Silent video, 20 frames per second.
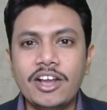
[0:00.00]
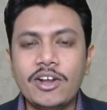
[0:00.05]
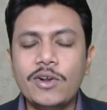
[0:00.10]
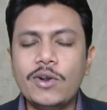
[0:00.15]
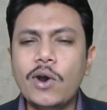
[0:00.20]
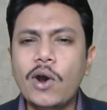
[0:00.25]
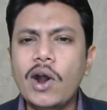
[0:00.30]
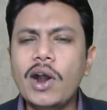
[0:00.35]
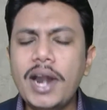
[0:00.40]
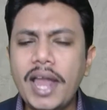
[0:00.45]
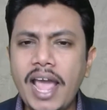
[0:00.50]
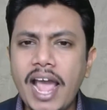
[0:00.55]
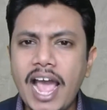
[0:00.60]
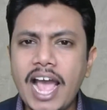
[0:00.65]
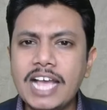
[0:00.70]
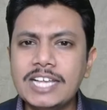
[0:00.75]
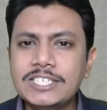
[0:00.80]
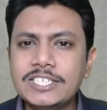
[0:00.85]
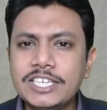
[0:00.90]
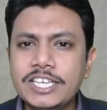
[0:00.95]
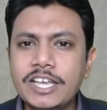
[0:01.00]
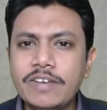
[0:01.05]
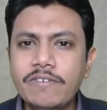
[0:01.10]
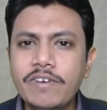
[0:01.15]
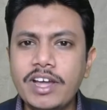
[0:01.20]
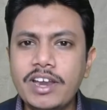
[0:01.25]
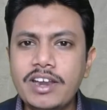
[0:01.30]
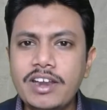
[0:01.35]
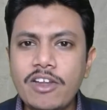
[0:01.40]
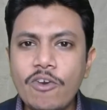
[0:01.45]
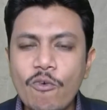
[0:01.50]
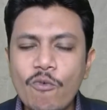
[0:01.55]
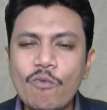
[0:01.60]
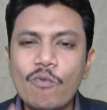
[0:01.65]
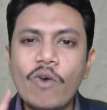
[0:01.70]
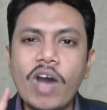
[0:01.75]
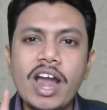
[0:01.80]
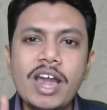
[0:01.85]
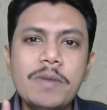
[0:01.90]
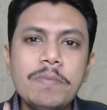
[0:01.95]
God has given
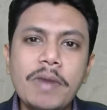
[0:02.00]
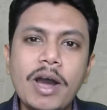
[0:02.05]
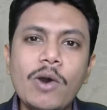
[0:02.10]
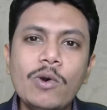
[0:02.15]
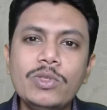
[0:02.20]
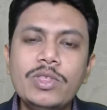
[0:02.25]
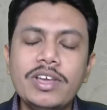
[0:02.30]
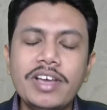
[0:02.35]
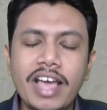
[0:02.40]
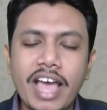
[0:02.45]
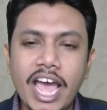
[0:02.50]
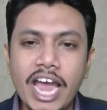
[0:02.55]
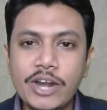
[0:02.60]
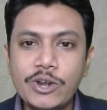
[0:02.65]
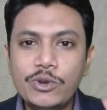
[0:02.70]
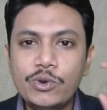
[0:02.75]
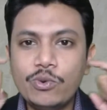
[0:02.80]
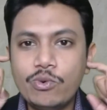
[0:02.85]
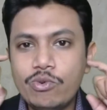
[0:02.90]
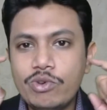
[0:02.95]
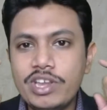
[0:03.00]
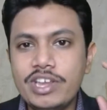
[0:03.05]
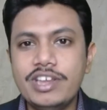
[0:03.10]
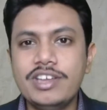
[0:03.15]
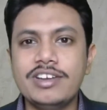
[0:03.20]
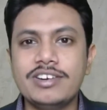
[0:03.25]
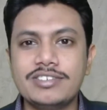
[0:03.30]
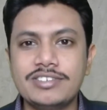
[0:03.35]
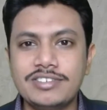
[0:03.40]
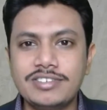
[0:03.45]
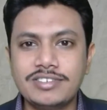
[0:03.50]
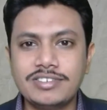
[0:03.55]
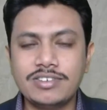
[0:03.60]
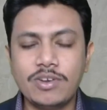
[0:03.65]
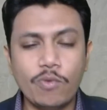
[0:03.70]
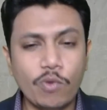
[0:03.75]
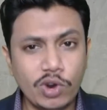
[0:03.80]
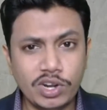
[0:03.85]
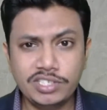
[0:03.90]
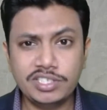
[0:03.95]
one mouth and two ears.
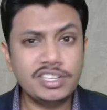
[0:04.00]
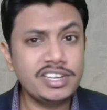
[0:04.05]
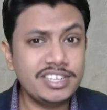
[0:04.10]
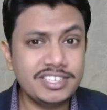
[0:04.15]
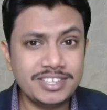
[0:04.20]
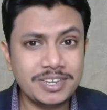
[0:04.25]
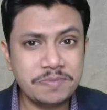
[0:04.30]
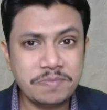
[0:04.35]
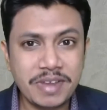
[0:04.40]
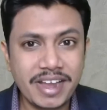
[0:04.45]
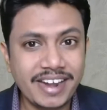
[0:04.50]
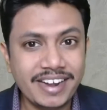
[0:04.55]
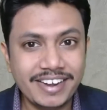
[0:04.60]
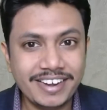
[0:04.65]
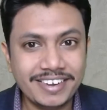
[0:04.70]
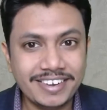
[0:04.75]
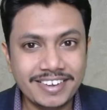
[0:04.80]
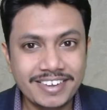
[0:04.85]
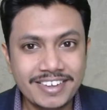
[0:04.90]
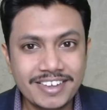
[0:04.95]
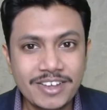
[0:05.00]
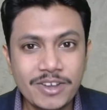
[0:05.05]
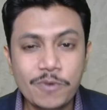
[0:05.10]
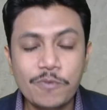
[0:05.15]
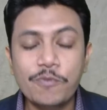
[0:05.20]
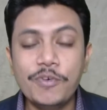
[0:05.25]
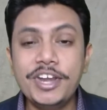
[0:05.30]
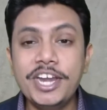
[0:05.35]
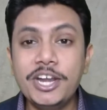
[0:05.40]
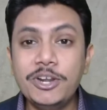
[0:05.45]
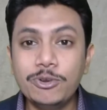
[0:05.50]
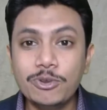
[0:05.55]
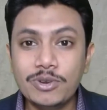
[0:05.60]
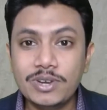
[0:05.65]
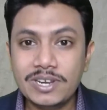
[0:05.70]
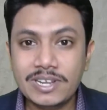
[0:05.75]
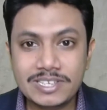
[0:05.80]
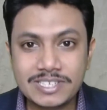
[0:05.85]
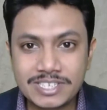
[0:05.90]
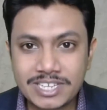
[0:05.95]
What is the reason behind it? We need to
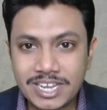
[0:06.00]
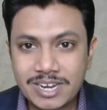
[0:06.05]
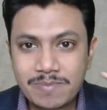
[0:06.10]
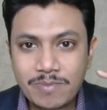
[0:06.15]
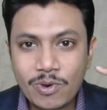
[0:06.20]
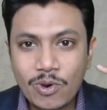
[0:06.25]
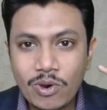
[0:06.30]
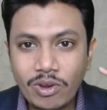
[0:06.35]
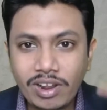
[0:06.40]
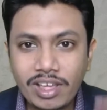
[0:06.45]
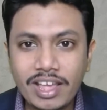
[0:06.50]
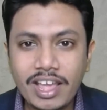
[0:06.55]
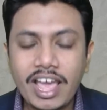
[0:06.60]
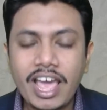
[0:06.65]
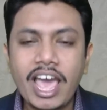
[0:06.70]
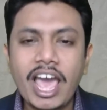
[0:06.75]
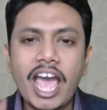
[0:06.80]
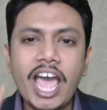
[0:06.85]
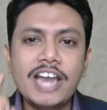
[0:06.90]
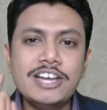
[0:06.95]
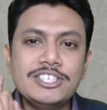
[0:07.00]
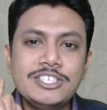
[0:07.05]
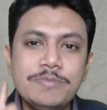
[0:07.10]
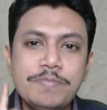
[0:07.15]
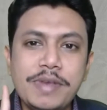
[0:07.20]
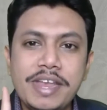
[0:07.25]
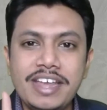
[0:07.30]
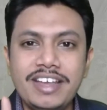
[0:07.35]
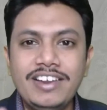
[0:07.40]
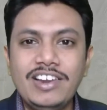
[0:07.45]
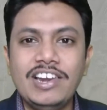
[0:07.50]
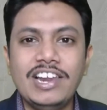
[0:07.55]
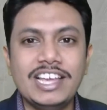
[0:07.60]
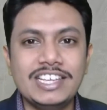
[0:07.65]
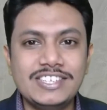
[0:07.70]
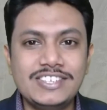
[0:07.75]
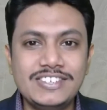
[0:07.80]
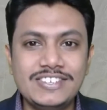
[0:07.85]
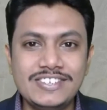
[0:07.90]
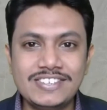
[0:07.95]
listen more and speak
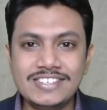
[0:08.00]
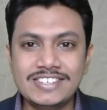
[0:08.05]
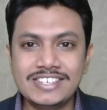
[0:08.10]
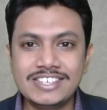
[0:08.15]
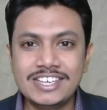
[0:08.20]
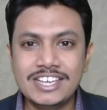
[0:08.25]
less.